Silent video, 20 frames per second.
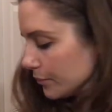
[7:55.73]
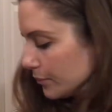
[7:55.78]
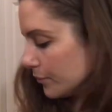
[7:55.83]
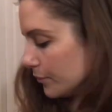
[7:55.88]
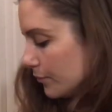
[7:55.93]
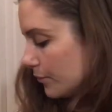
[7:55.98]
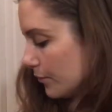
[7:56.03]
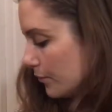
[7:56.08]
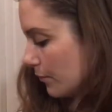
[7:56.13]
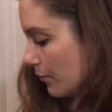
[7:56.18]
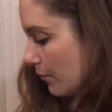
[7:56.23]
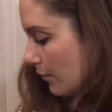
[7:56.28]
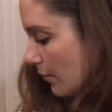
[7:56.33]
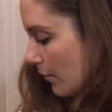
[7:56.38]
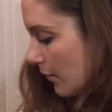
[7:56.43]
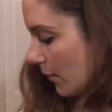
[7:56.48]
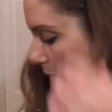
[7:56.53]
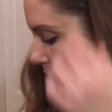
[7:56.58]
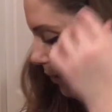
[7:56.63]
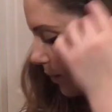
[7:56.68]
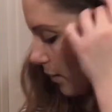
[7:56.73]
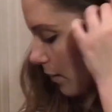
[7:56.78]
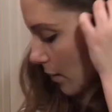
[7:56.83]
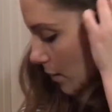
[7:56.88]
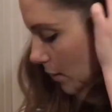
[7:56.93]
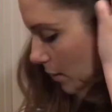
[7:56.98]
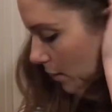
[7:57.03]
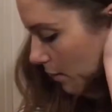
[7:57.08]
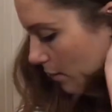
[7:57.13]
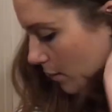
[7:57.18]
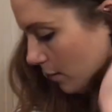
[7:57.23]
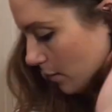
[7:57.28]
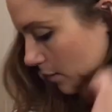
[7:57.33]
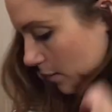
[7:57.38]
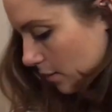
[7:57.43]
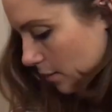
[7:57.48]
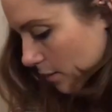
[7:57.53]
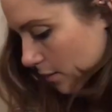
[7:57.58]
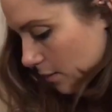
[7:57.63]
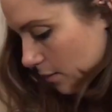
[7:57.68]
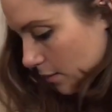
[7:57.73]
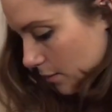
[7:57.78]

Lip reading: Nothing is said.